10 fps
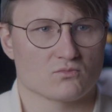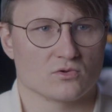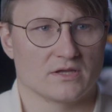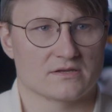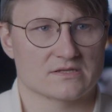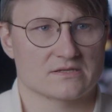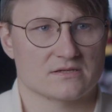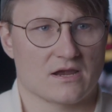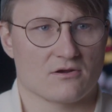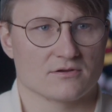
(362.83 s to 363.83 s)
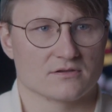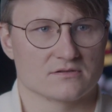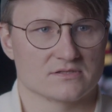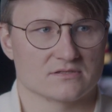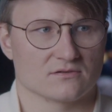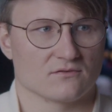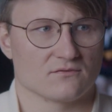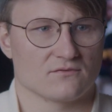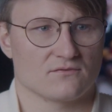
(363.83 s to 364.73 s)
relate areas of